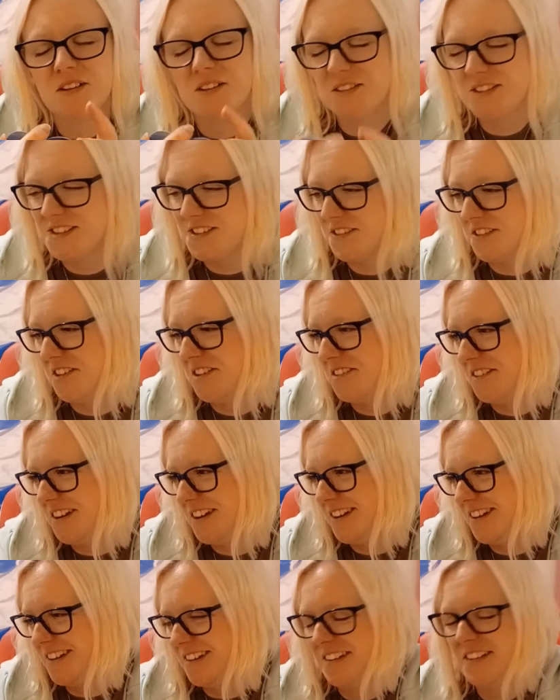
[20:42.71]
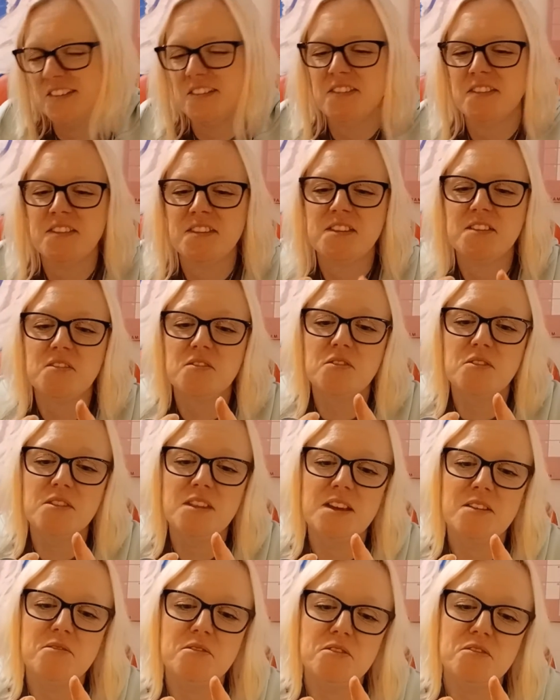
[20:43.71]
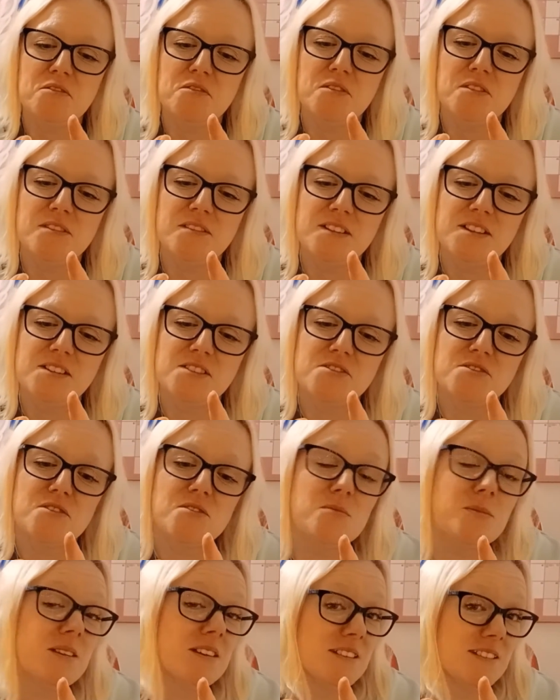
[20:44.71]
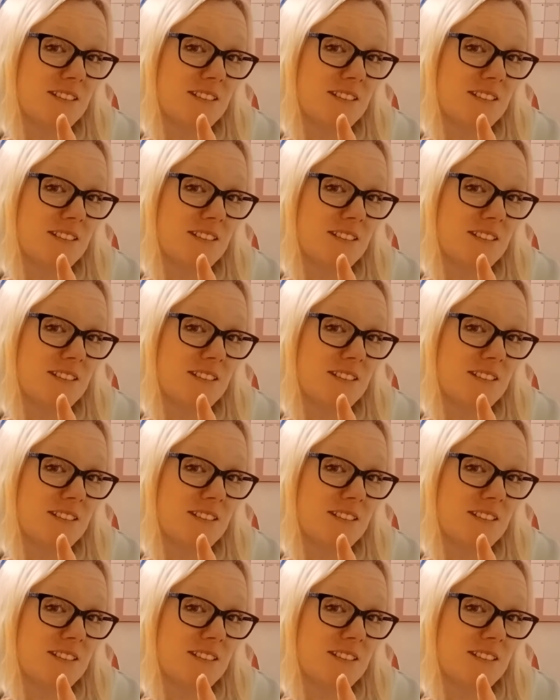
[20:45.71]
Sorry. For there will find true bliss.